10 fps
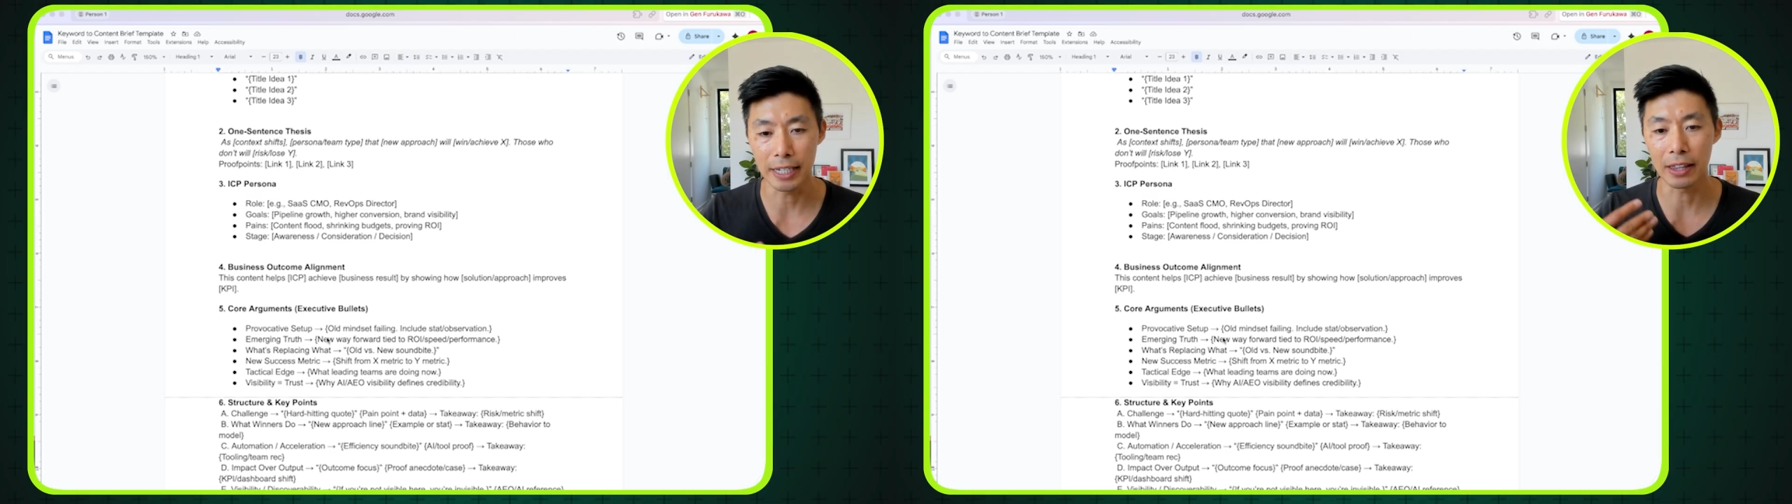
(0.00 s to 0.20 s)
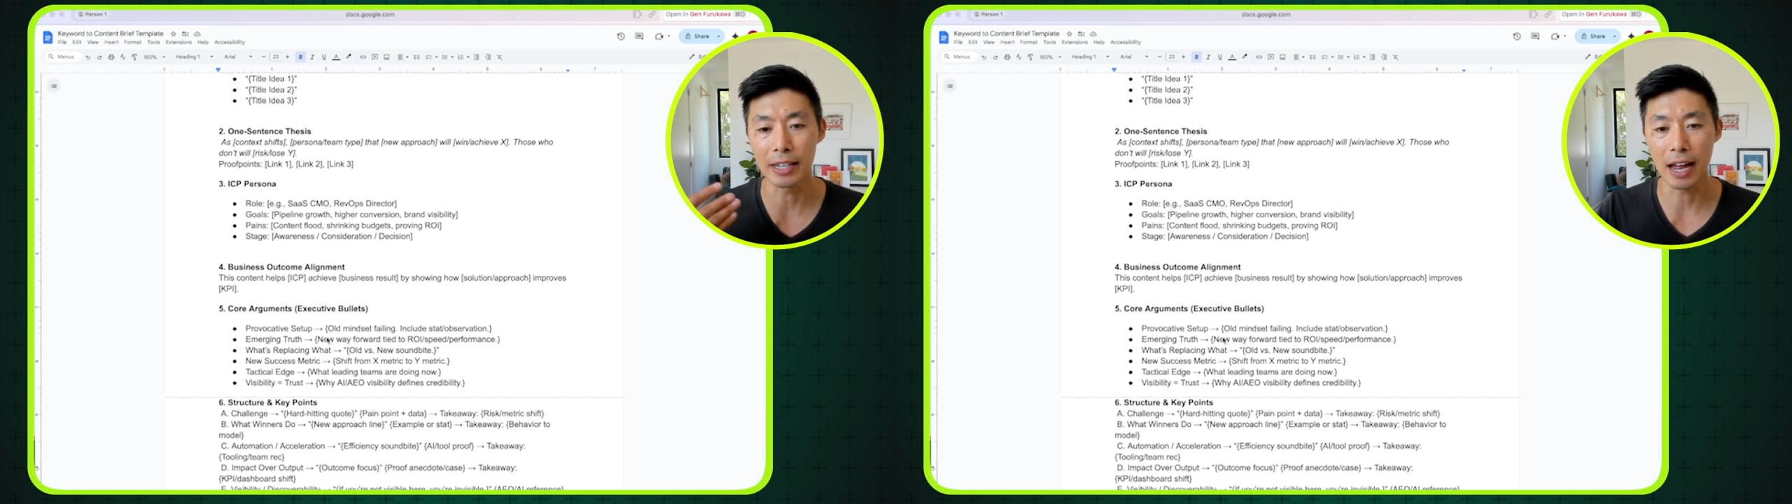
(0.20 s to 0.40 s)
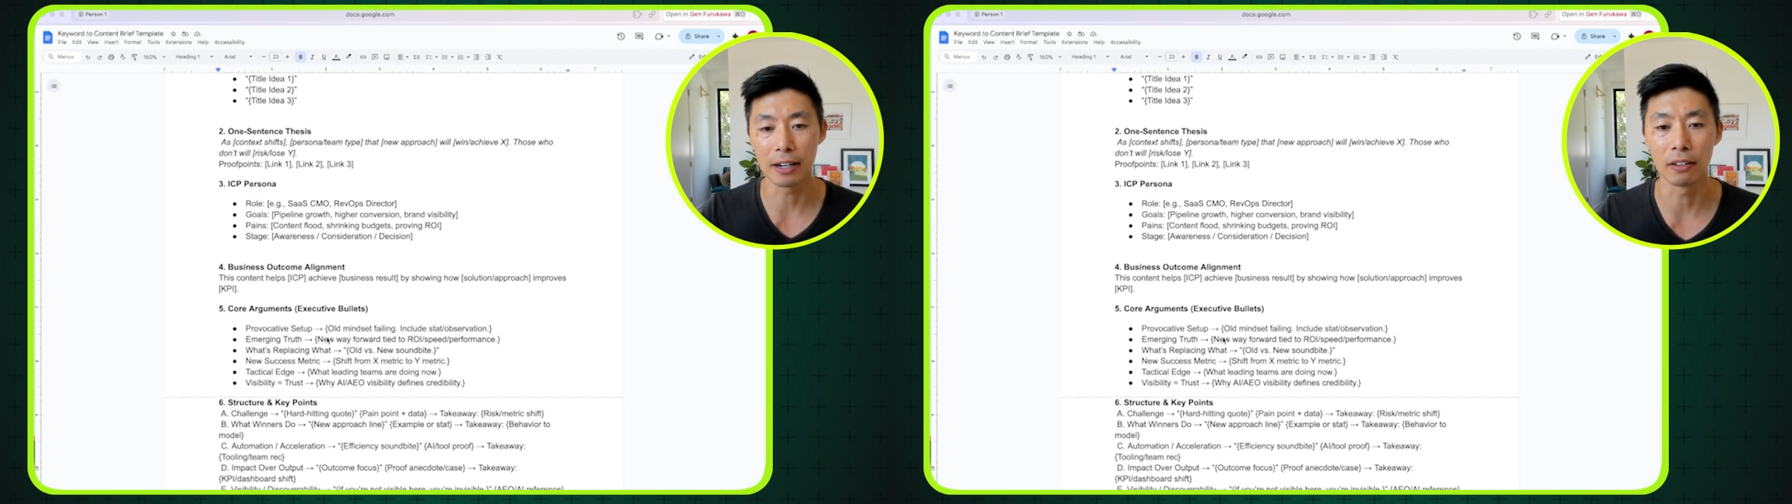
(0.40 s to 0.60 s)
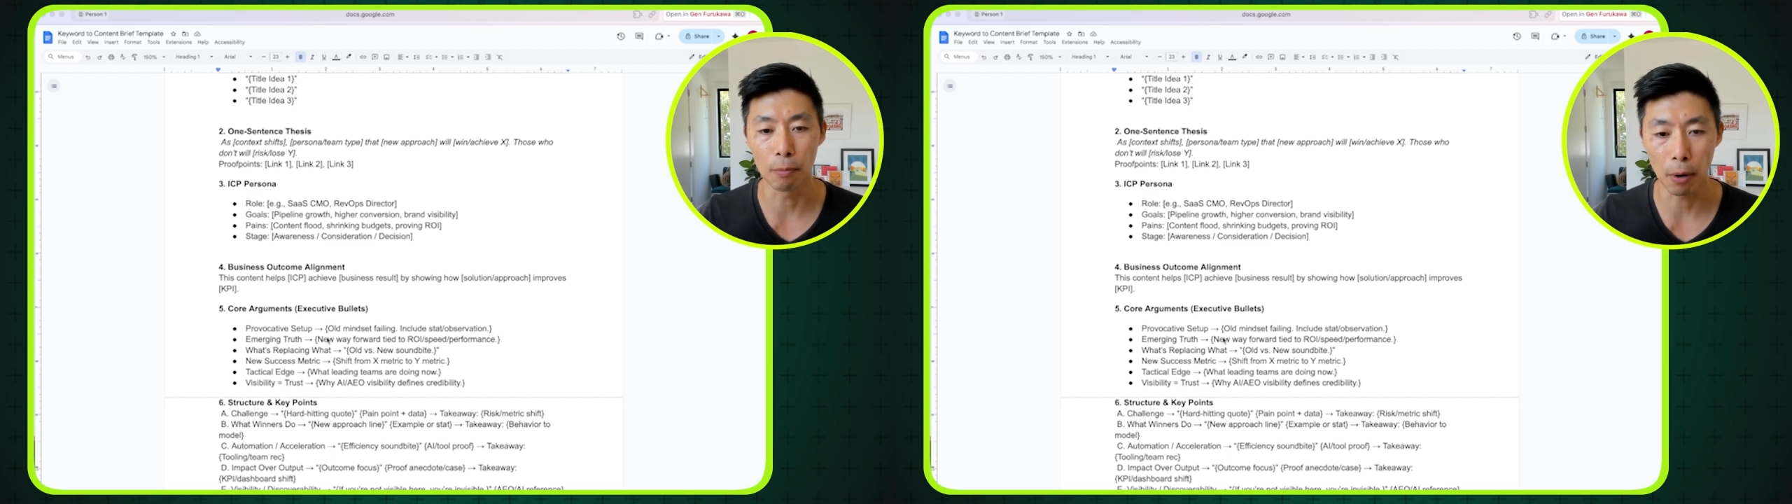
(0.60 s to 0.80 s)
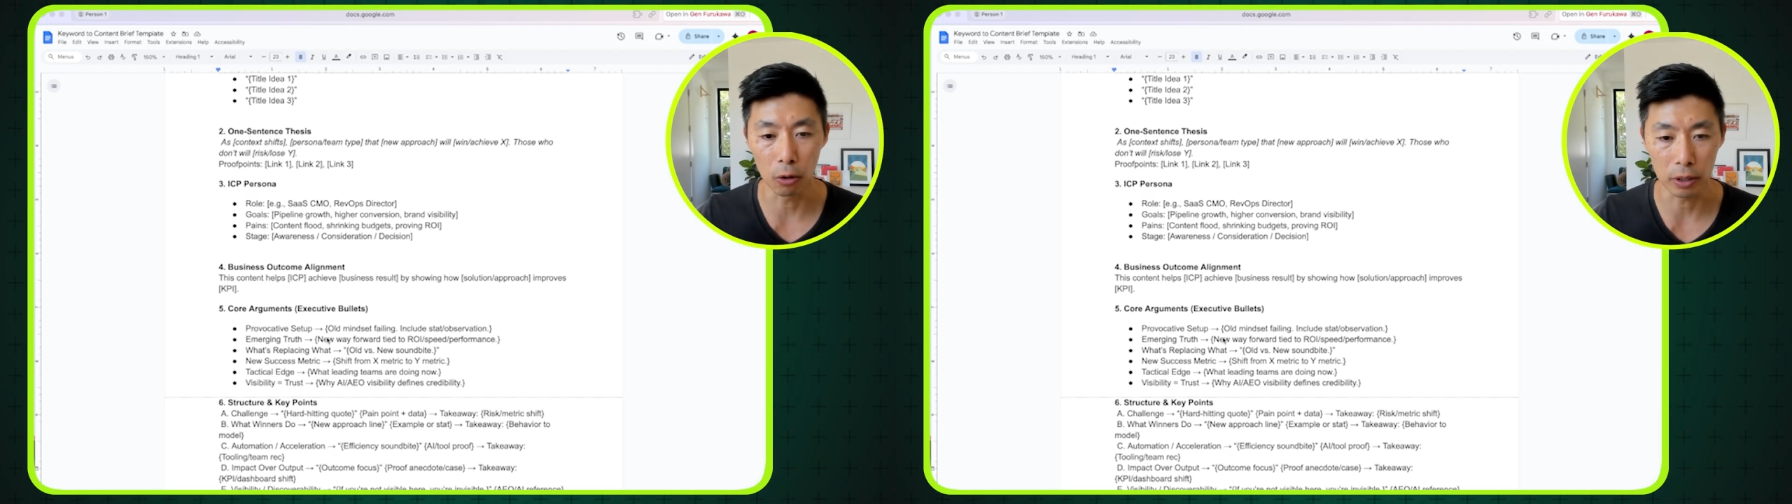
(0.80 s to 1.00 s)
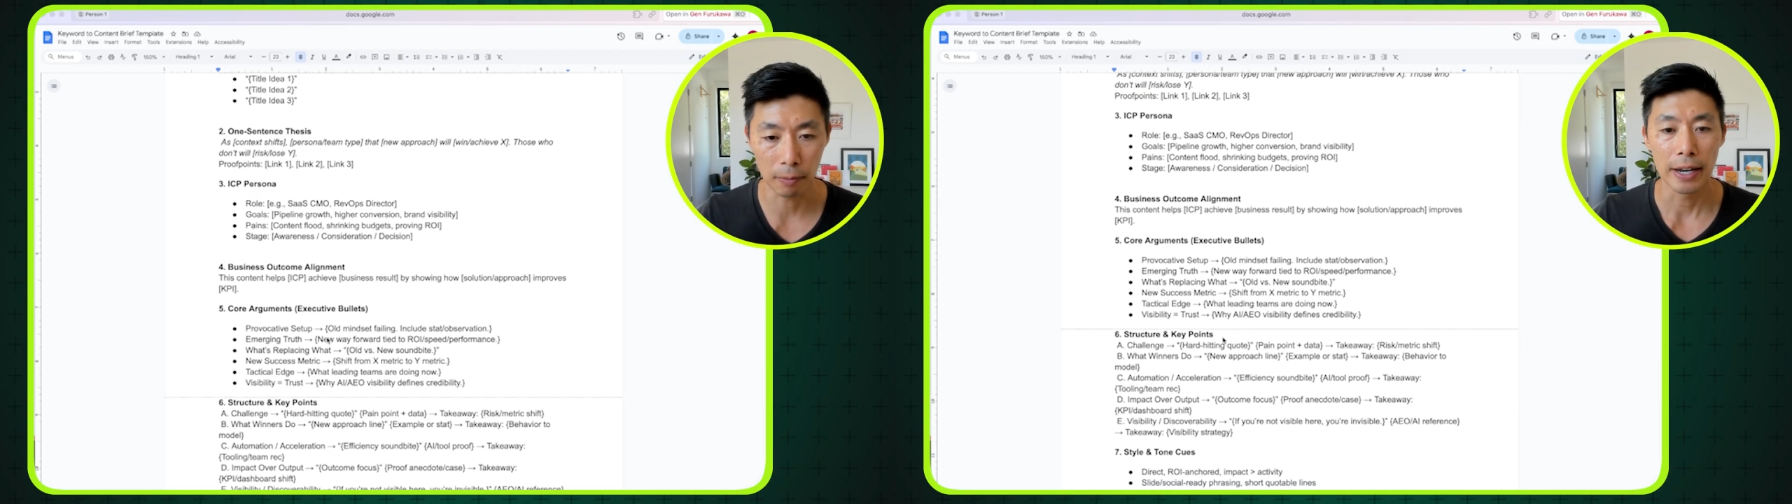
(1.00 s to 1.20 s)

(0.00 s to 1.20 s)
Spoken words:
at the end of the post.